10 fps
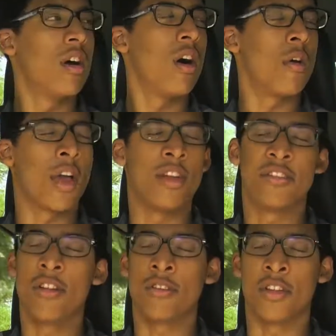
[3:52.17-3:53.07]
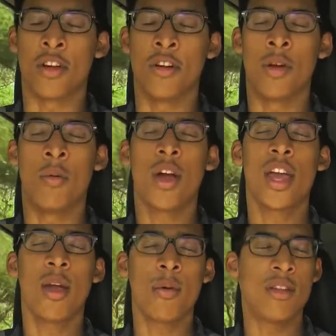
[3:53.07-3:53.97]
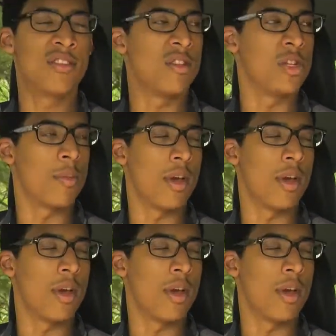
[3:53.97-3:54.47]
Okay, seriously, Cody, why can't we use the G P